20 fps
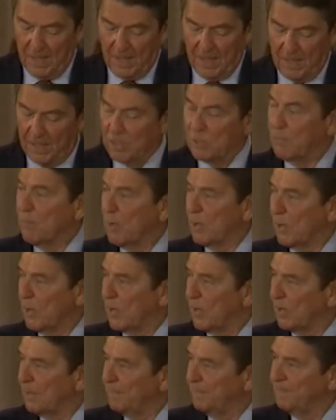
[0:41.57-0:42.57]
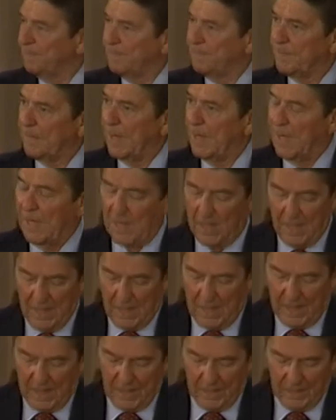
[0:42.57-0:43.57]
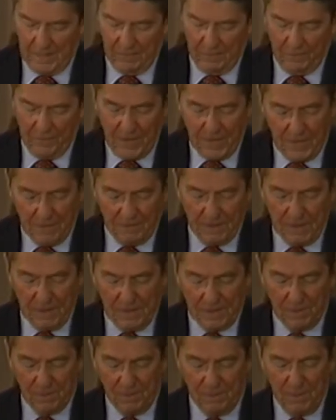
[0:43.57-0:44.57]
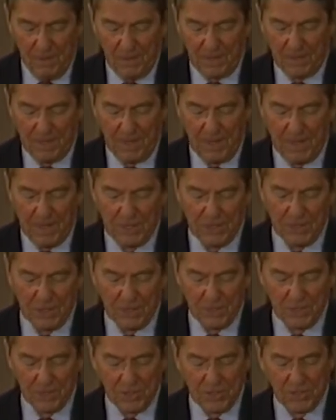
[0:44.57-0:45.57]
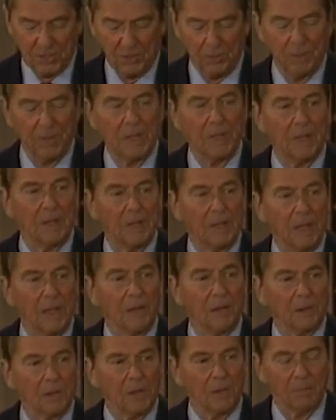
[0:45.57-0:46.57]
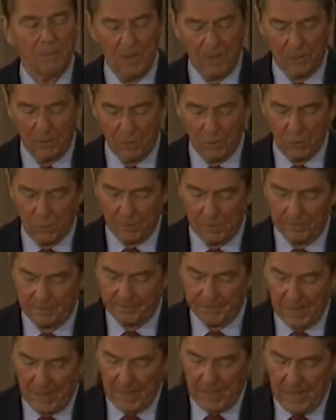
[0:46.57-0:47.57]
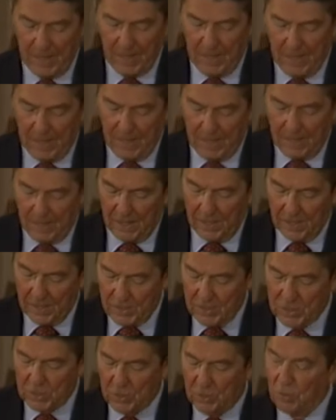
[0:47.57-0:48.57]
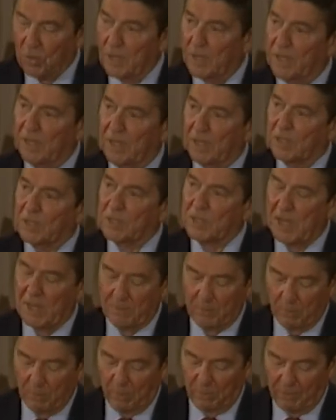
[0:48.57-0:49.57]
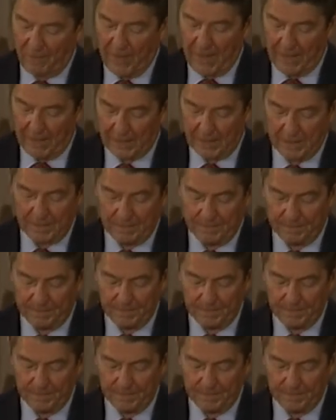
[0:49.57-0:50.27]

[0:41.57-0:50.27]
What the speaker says: His murder and the fate of the other American hostages still being held in Beirut underscore an inescapable fact.